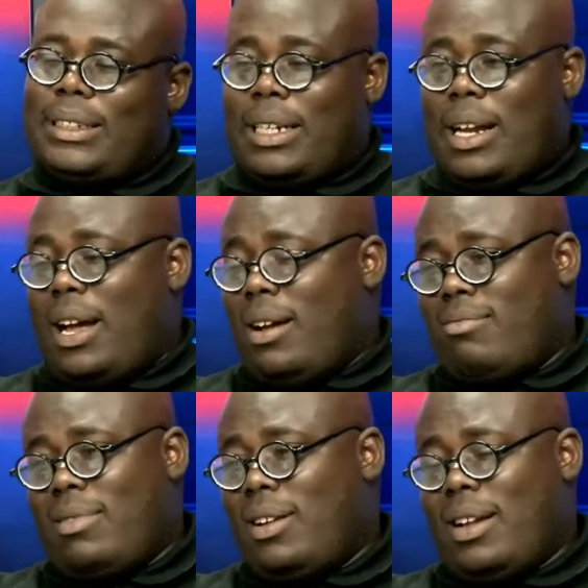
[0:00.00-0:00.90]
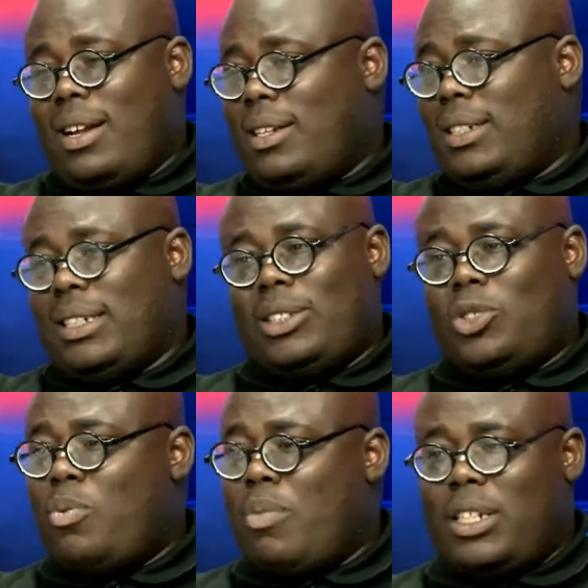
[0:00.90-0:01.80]
is they're
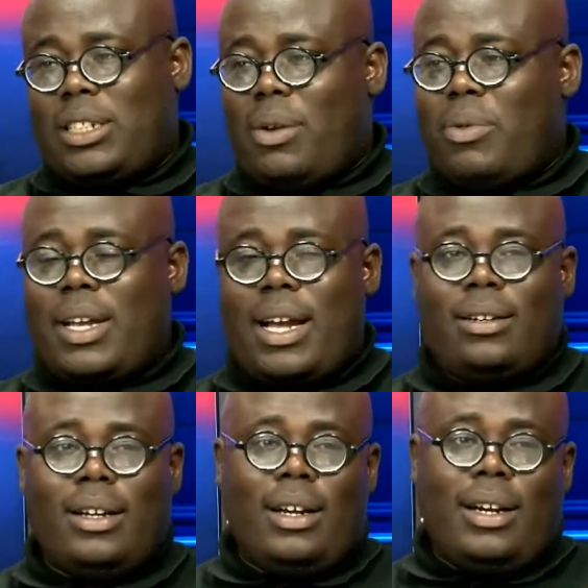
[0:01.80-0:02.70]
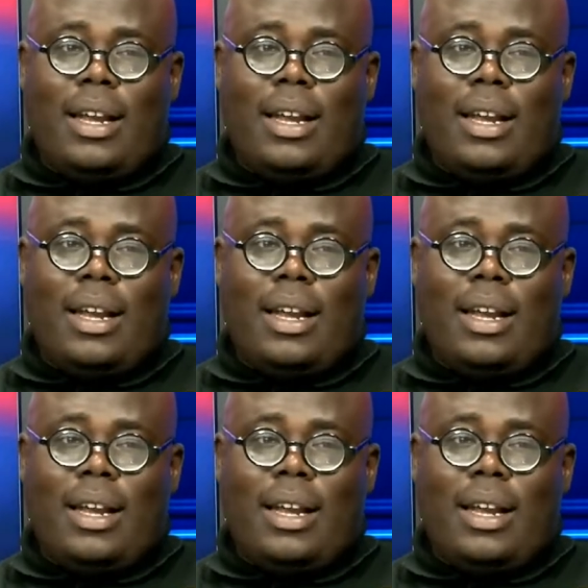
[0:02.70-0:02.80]
just too much that we can